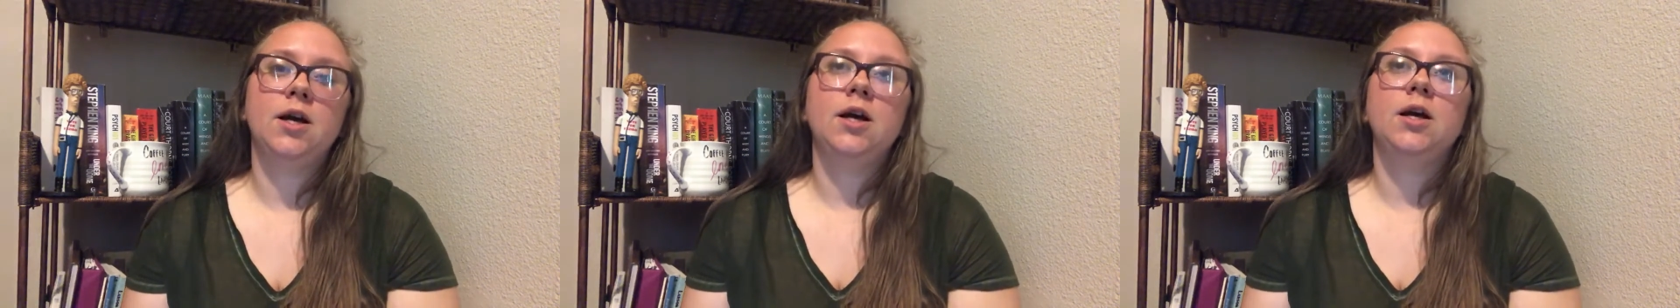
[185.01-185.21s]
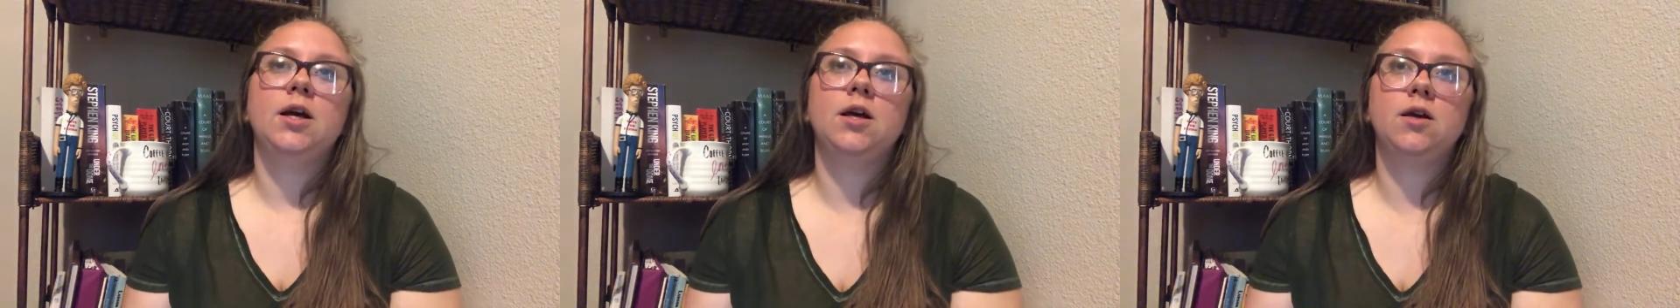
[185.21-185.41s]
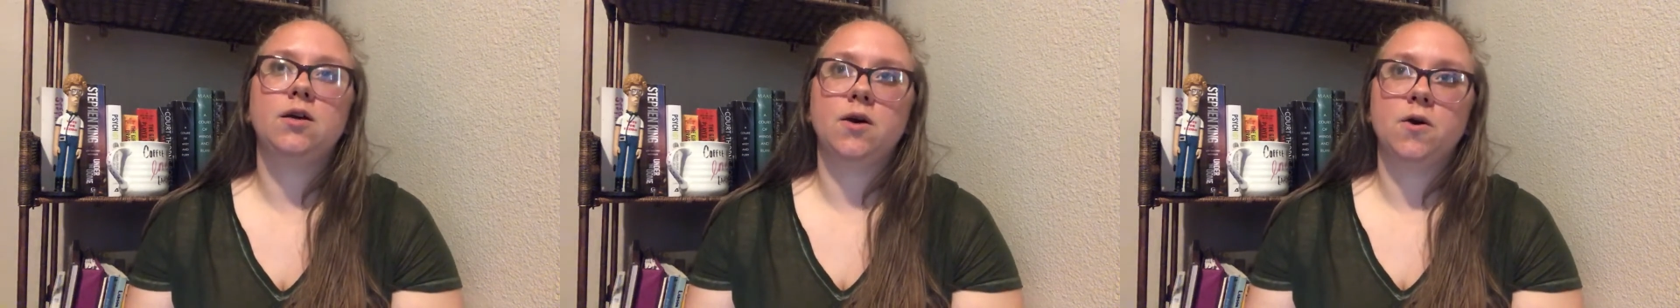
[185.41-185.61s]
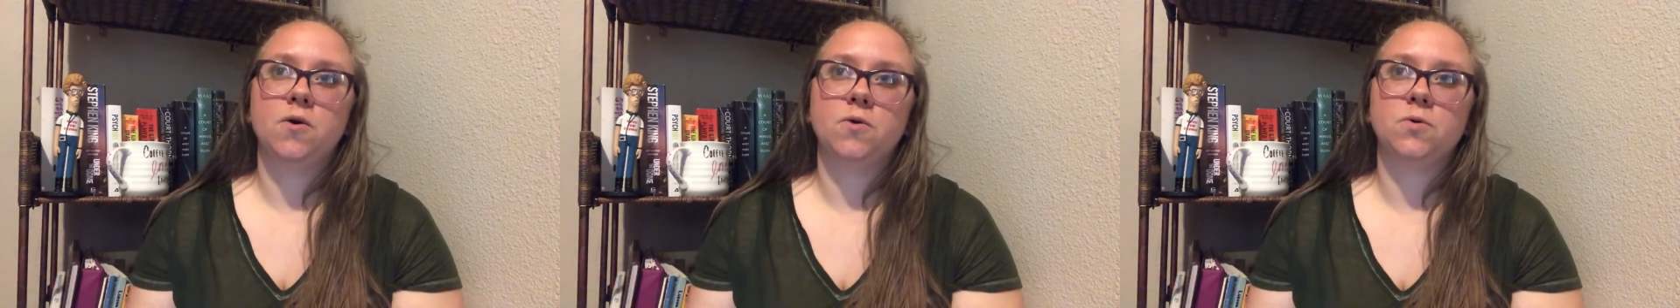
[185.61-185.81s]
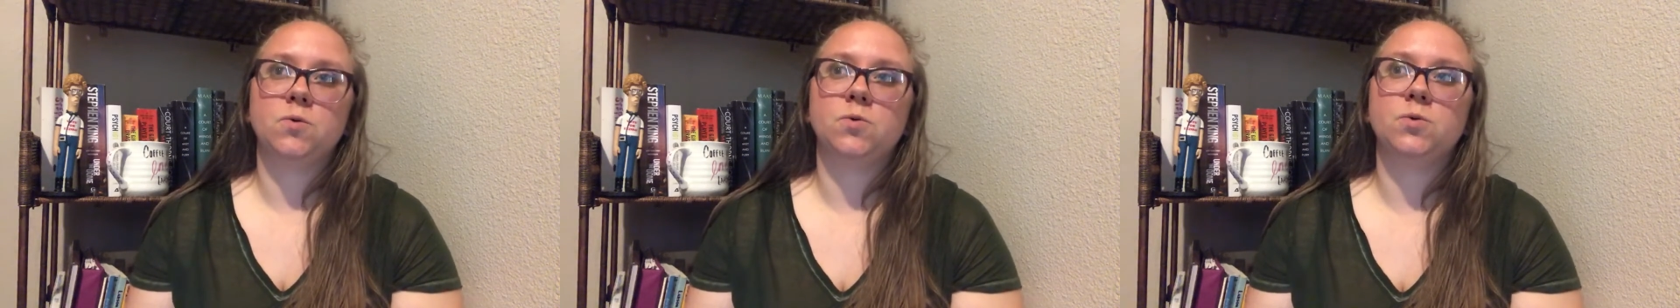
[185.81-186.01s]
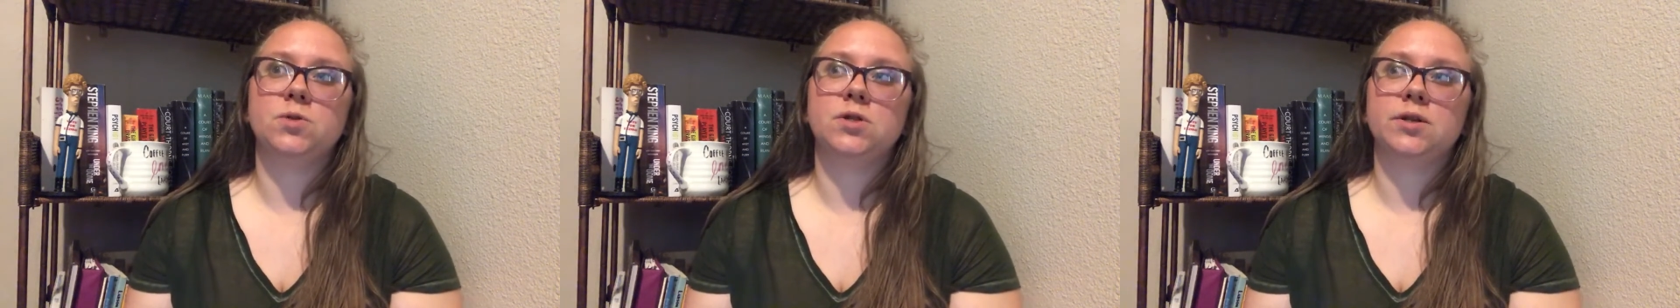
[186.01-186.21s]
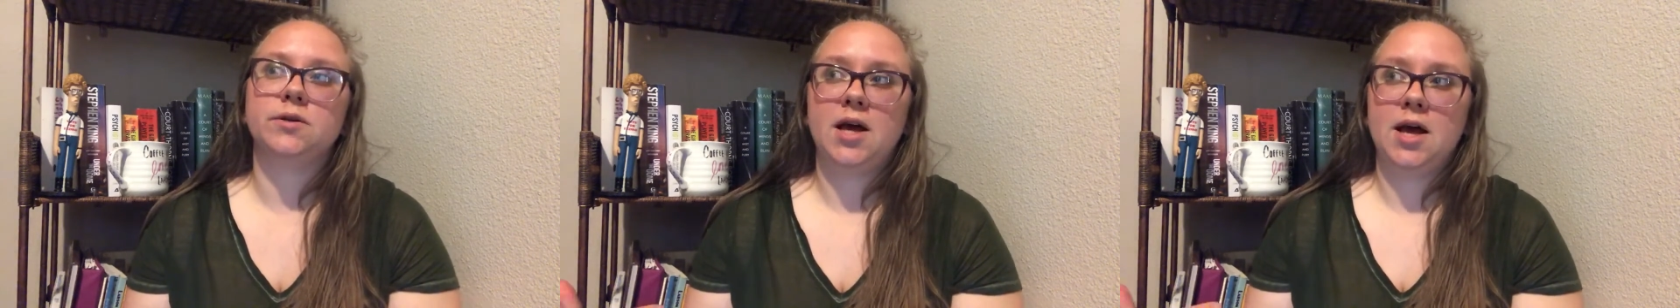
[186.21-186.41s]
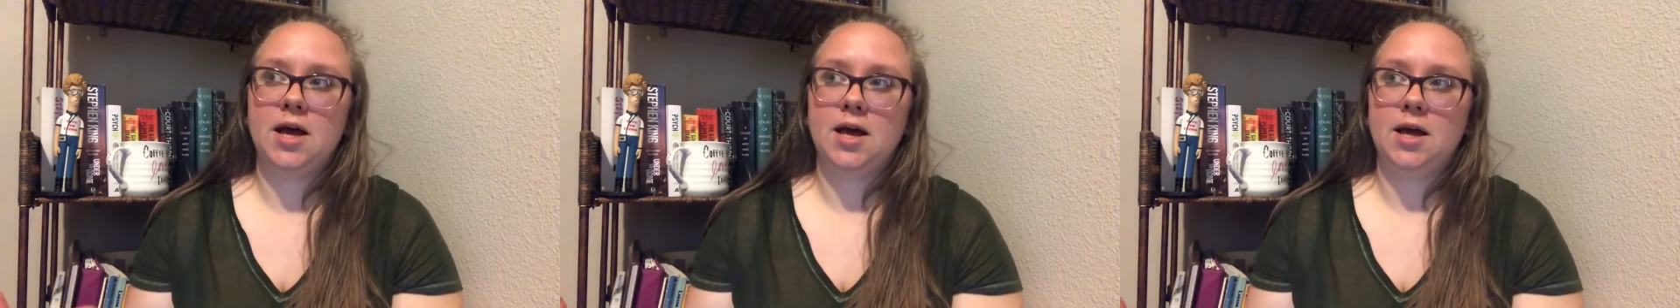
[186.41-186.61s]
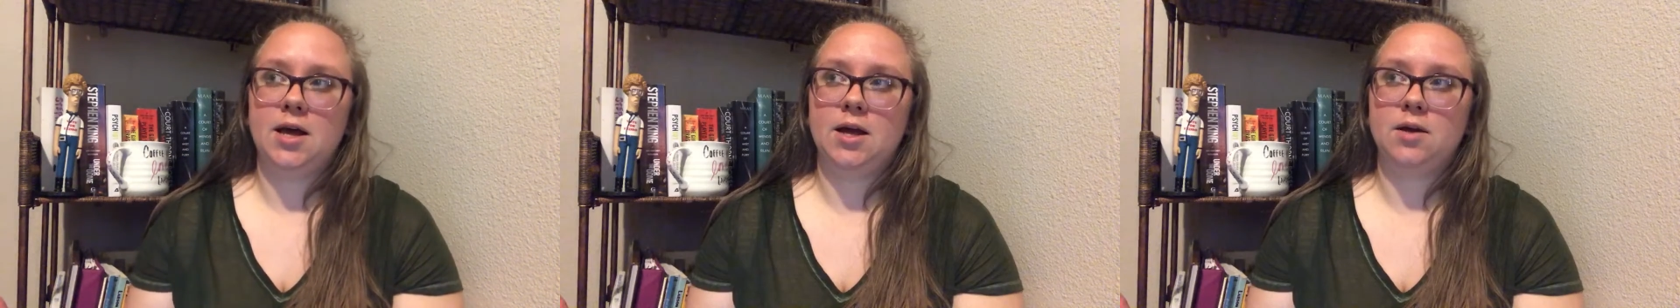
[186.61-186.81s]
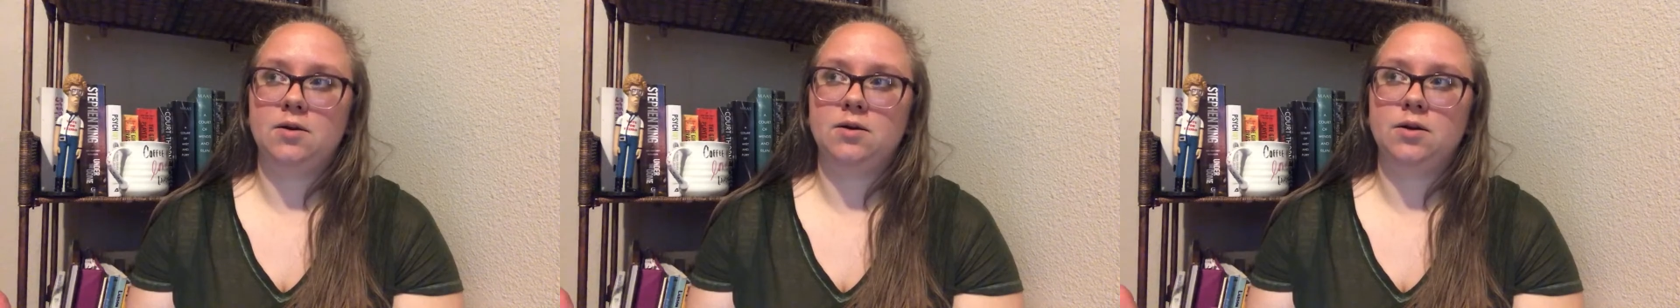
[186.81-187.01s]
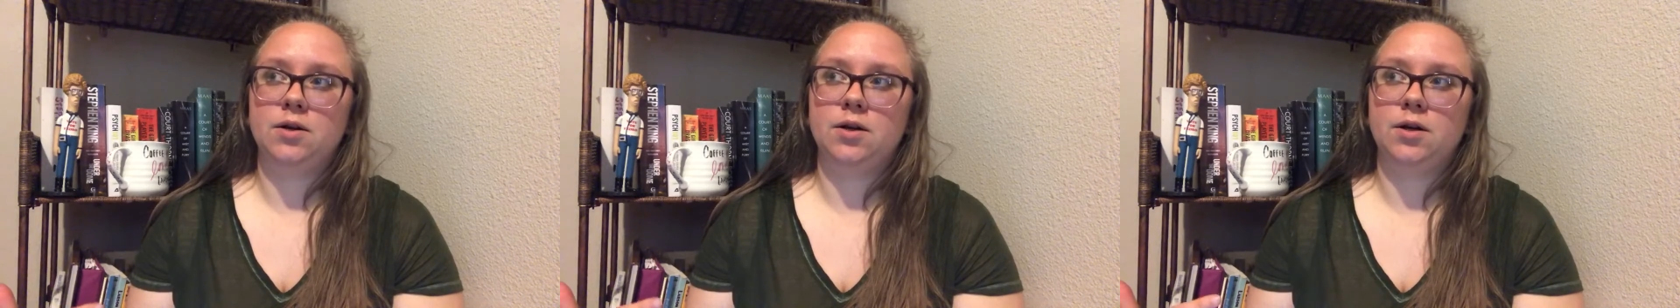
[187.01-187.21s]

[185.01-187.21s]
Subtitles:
he goes and